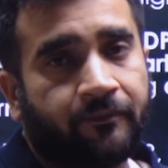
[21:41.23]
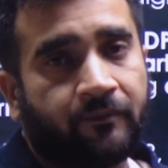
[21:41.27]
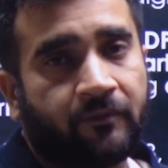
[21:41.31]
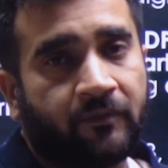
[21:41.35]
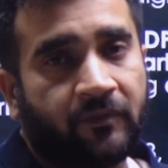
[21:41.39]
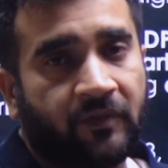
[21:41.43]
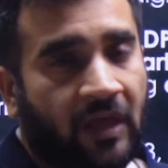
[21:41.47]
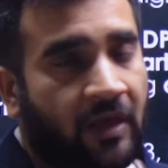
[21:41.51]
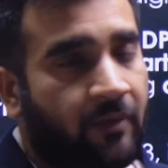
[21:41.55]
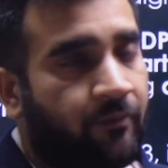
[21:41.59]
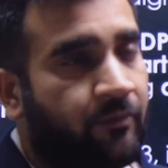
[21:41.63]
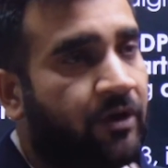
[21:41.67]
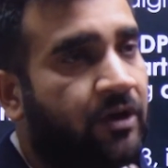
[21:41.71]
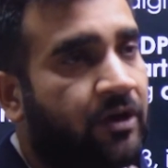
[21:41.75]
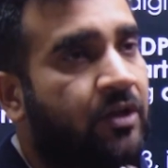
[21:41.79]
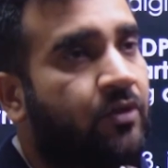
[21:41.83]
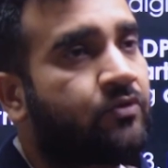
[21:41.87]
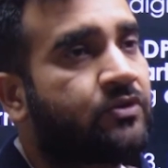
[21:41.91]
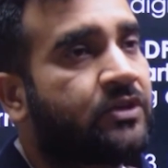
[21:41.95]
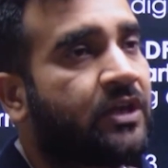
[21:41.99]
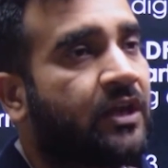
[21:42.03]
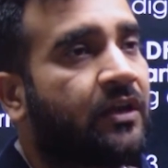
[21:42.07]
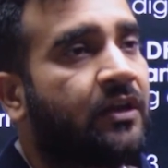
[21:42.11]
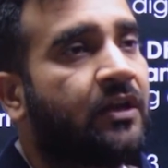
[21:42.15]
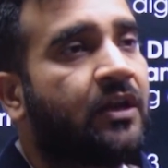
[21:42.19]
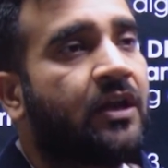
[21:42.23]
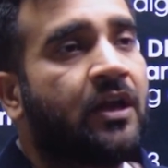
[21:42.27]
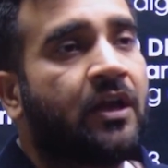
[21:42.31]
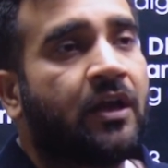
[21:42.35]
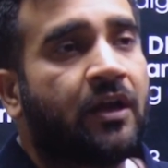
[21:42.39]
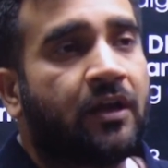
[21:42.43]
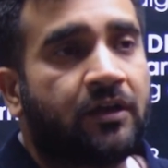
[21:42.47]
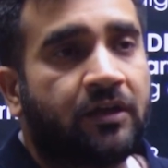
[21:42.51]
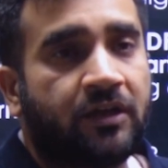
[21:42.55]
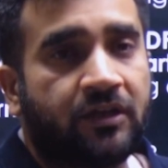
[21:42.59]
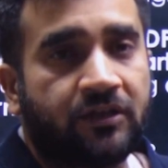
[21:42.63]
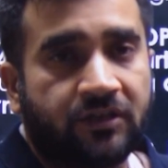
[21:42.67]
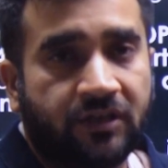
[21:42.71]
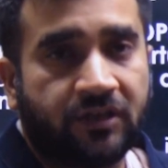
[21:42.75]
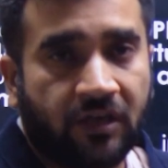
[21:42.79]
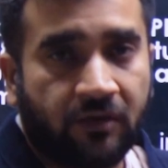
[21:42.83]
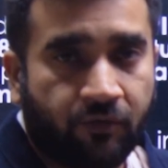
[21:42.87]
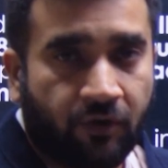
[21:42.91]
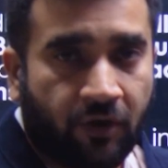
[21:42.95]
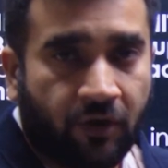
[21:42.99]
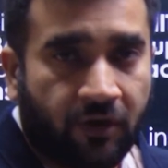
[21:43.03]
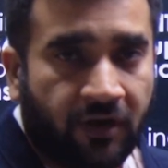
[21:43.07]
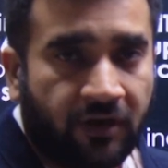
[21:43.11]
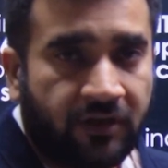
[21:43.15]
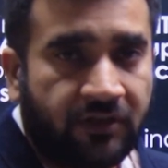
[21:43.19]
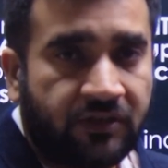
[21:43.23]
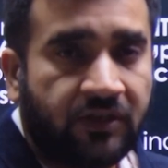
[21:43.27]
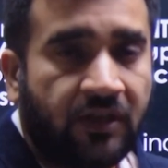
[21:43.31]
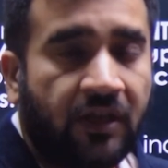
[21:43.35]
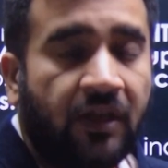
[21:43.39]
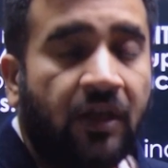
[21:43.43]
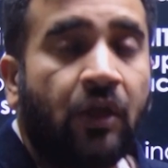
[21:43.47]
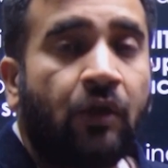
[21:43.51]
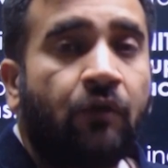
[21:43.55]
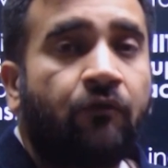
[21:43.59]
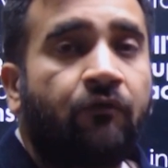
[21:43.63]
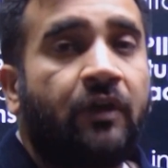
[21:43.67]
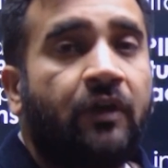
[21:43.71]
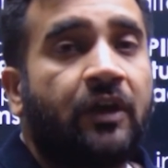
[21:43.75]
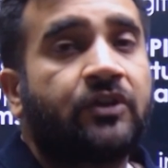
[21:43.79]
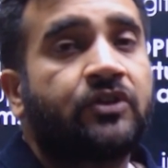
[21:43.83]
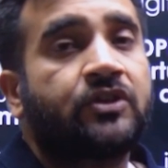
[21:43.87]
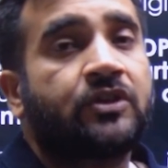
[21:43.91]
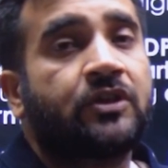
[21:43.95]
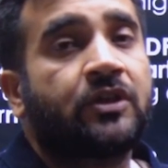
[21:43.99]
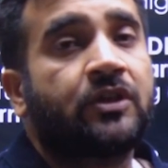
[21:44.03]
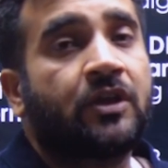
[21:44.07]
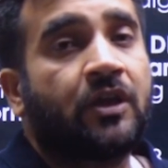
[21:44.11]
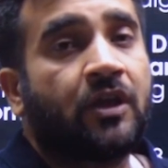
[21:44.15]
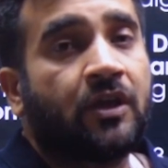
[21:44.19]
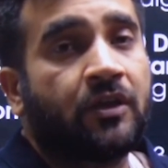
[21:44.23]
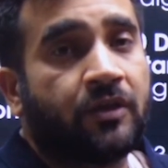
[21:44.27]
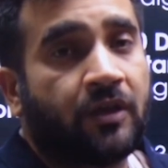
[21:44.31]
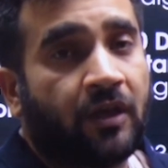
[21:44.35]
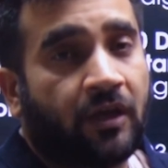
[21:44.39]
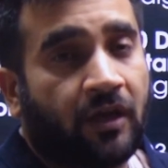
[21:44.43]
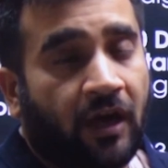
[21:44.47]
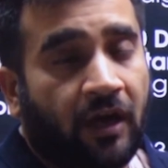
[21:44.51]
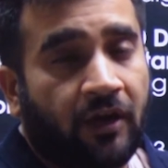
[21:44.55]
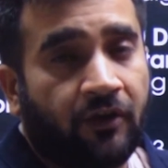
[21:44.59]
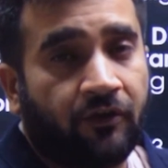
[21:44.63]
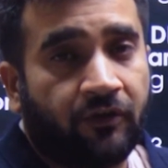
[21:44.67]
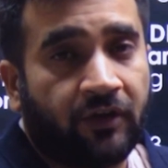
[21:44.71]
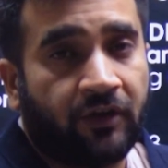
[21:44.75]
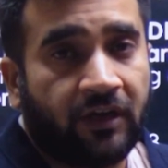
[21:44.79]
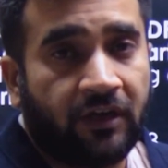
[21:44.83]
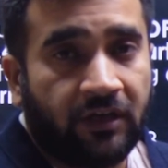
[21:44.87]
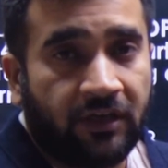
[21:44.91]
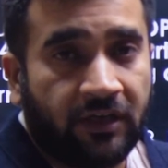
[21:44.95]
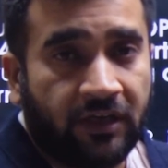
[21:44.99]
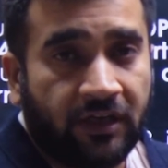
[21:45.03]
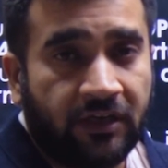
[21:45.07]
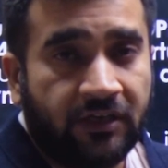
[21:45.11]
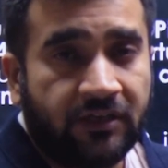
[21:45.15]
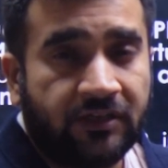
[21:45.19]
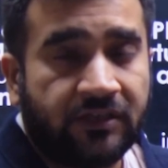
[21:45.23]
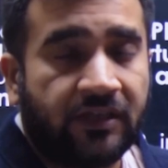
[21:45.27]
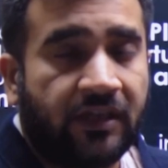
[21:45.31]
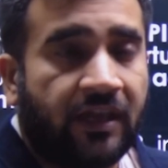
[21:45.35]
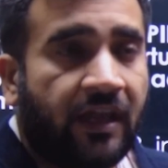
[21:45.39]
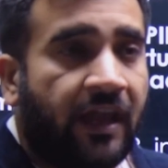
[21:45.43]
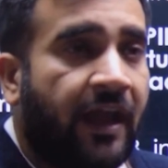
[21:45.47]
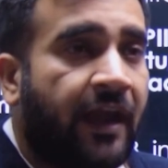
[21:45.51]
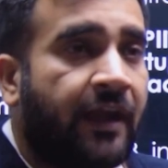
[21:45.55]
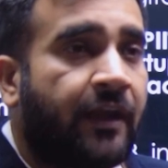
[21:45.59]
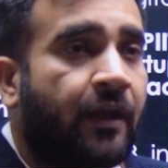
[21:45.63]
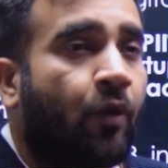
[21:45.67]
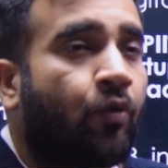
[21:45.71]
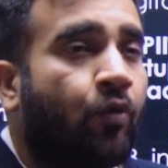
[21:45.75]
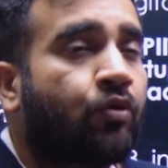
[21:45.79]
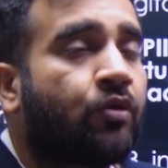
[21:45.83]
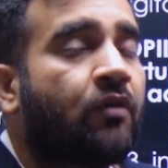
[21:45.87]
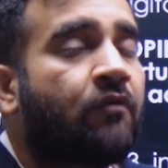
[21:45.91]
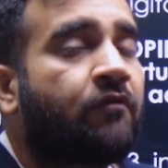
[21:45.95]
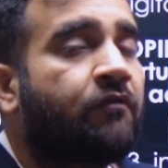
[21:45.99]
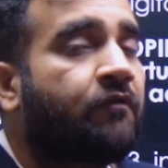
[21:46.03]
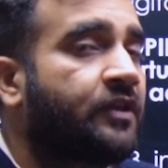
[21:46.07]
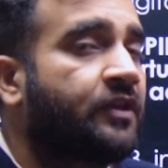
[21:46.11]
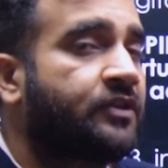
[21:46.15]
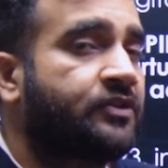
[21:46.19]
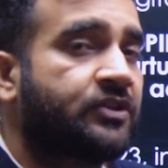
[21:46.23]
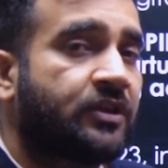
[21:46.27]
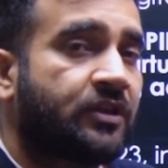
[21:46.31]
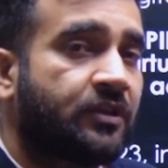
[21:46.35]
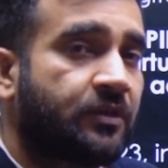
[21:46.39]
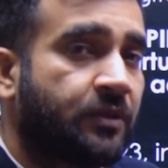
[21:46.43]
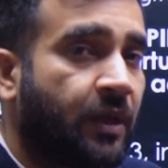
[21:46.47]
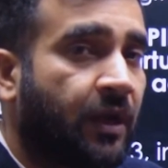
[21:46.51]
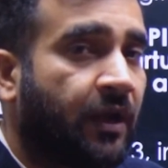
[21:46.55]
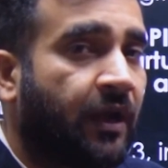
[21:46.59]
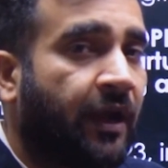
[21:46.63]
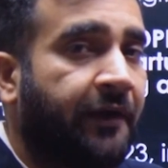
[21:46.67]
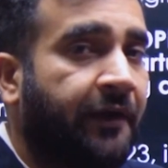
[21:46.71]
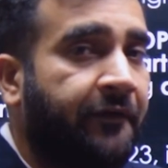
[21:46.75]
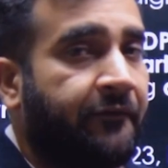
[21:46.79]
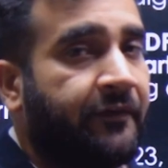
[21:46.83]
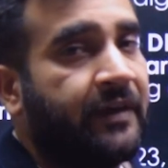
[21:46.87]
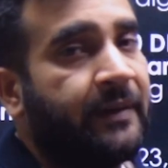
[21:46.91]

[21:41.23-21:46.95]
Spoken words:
They are producing digital products which the country needs and out of which the country